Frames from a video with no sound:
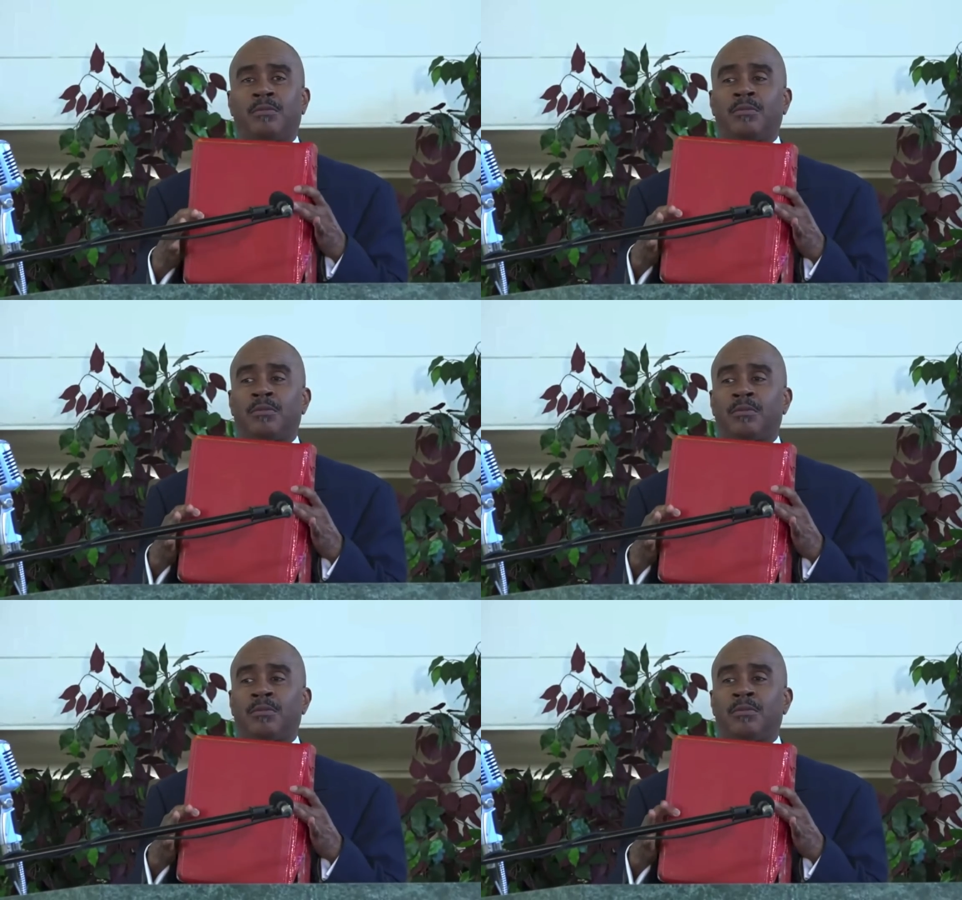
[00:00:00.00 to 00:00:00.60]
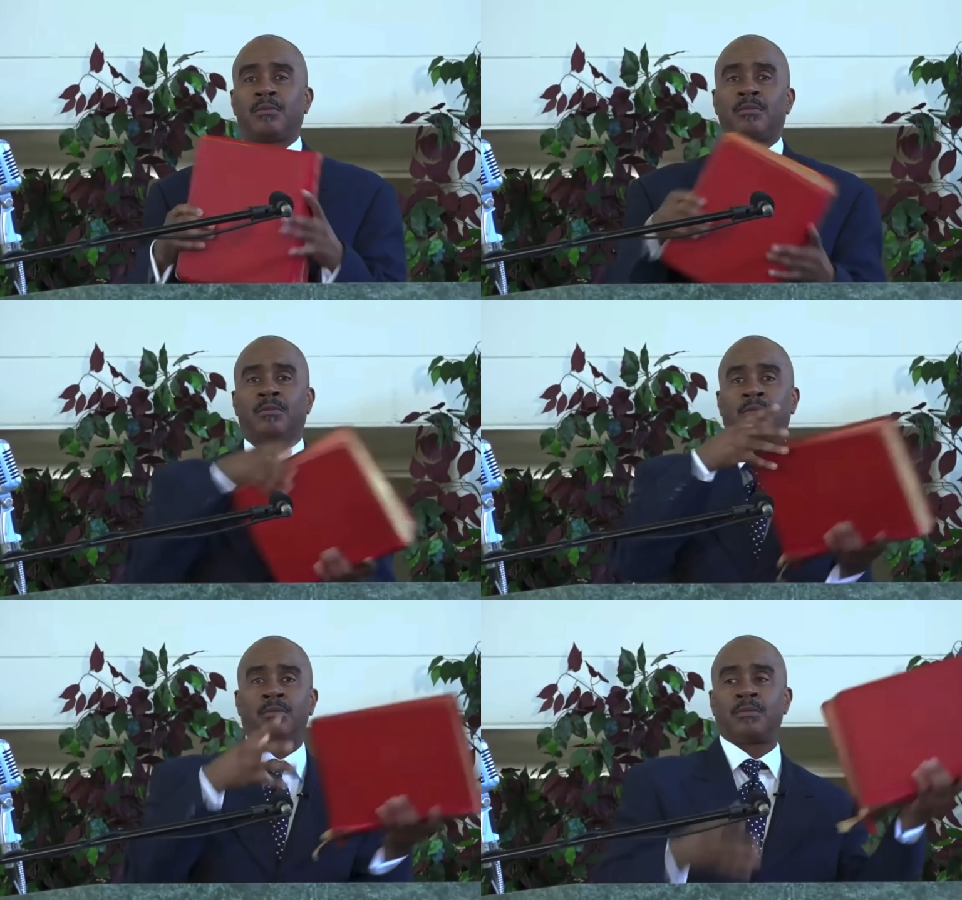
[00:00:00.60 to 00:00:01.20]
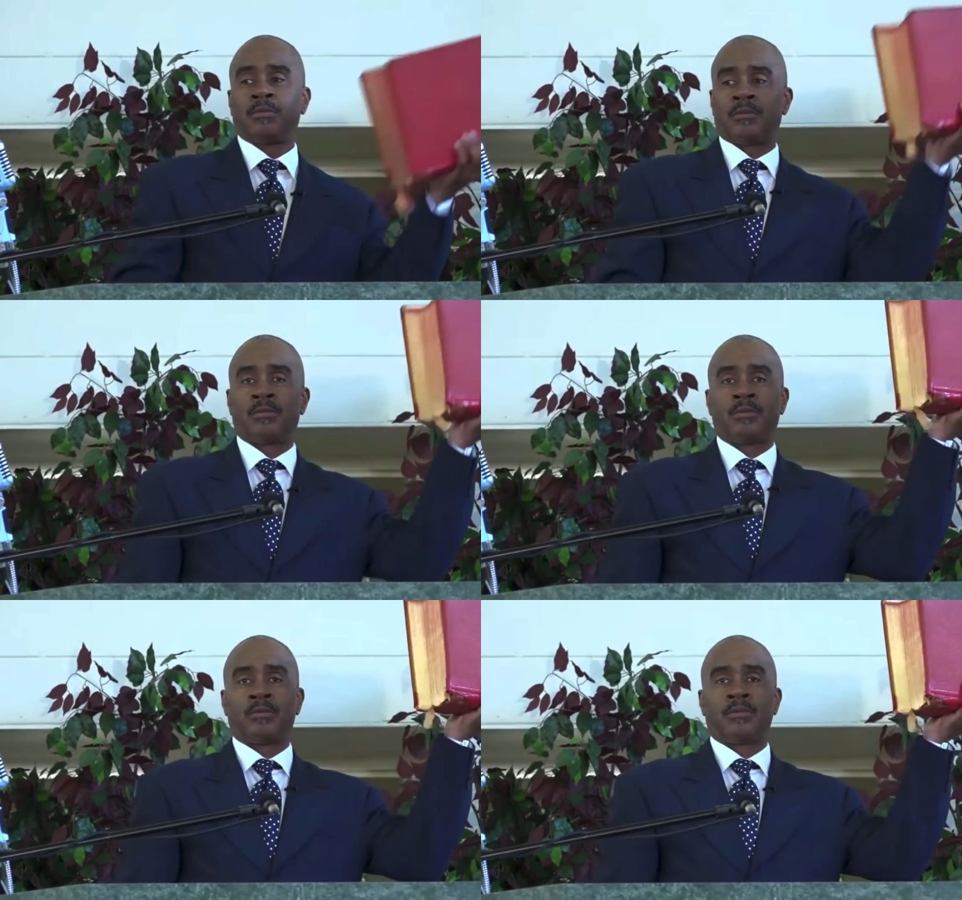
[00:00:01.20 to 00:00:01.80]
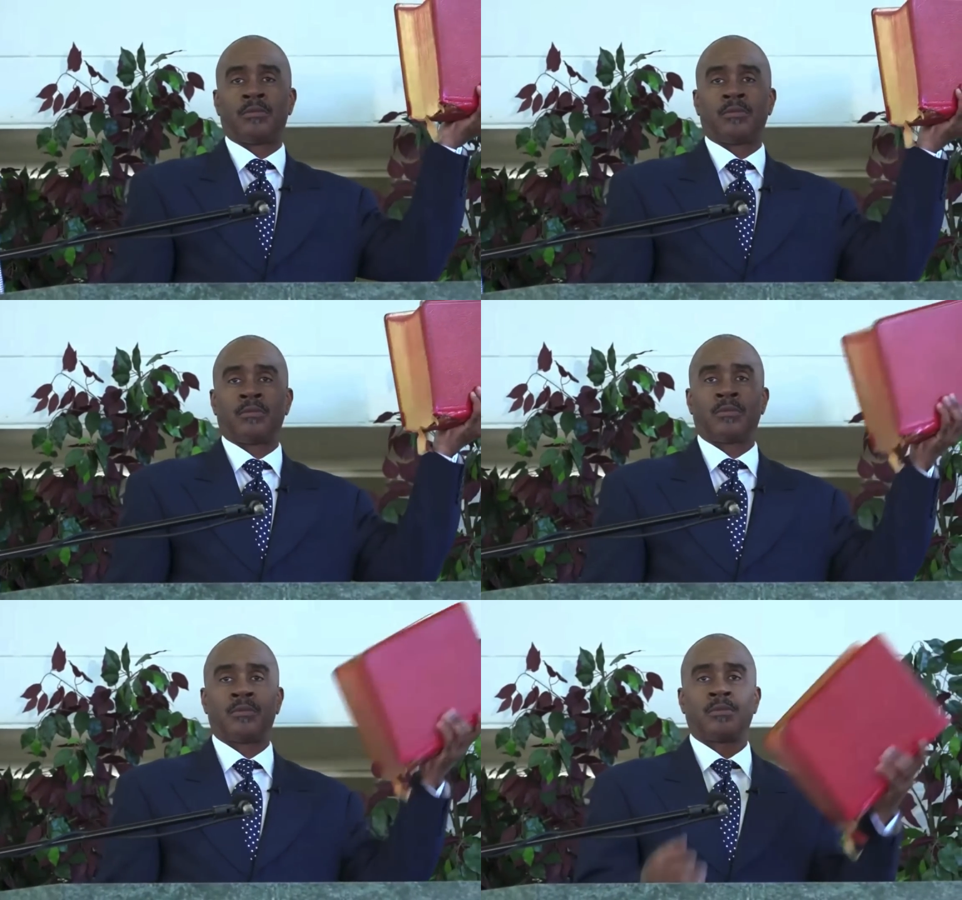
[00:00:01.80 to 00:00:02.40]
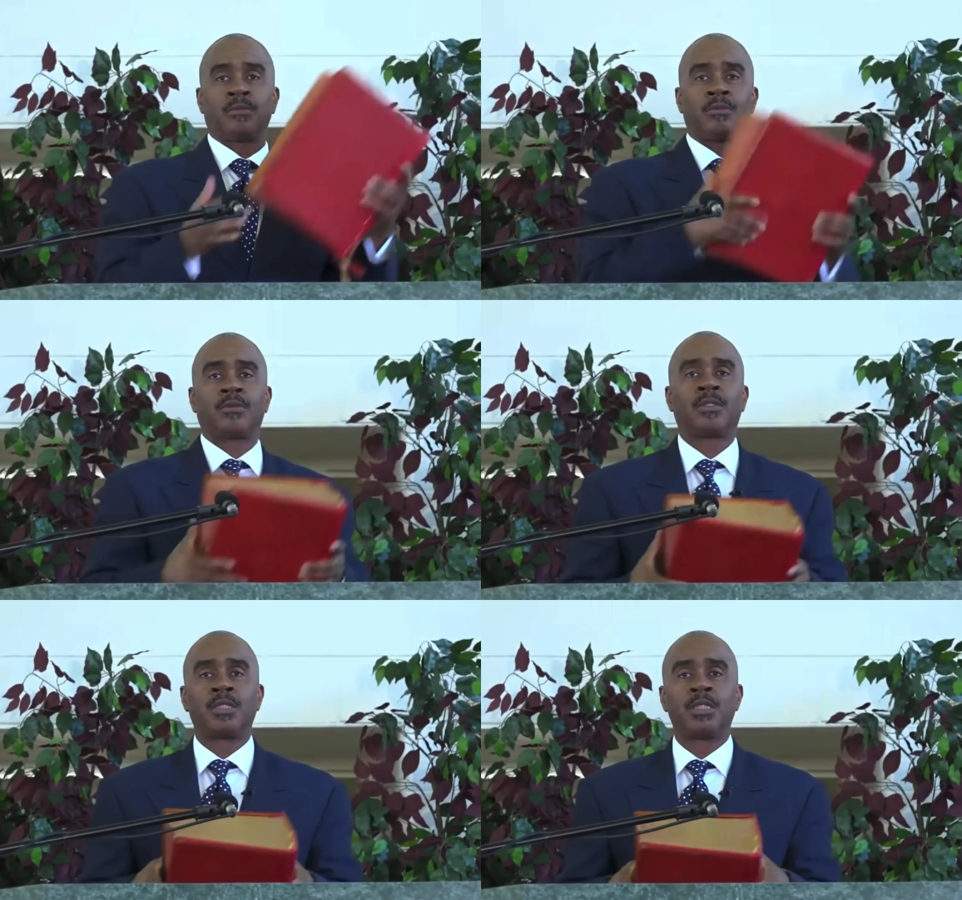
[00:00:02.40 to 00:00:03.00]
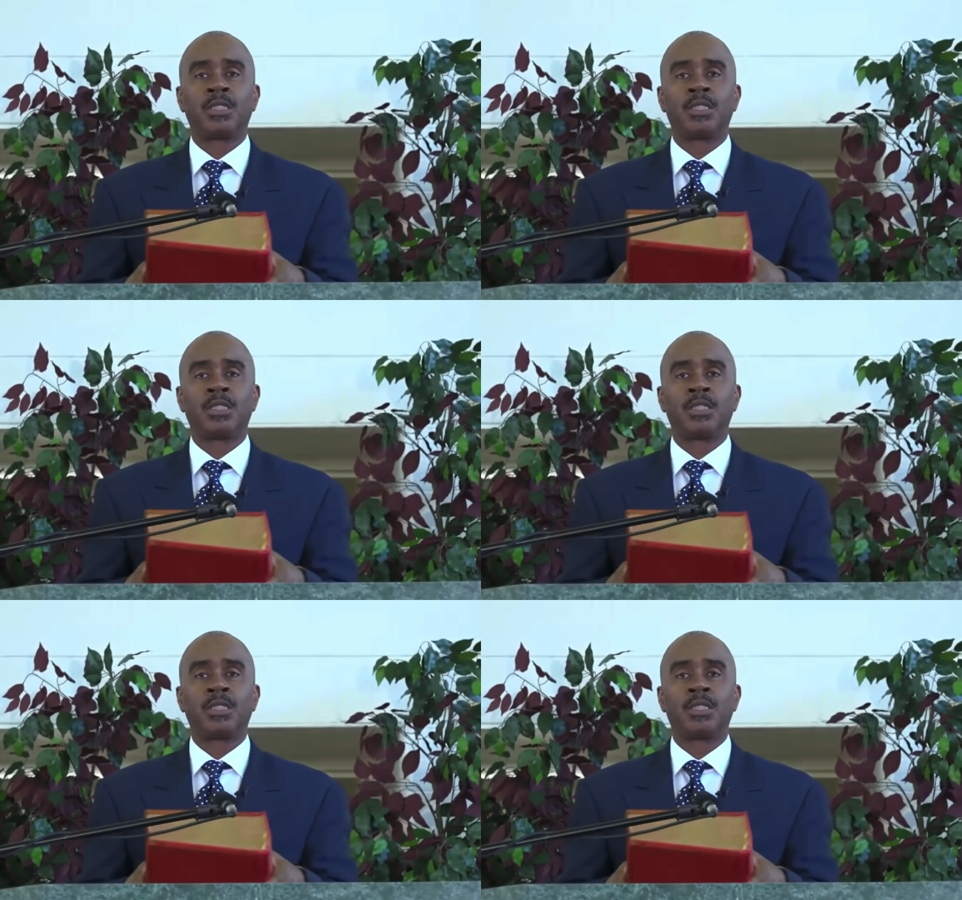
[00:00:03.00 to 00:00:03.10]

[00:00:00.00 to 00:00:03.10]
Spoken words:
(silence)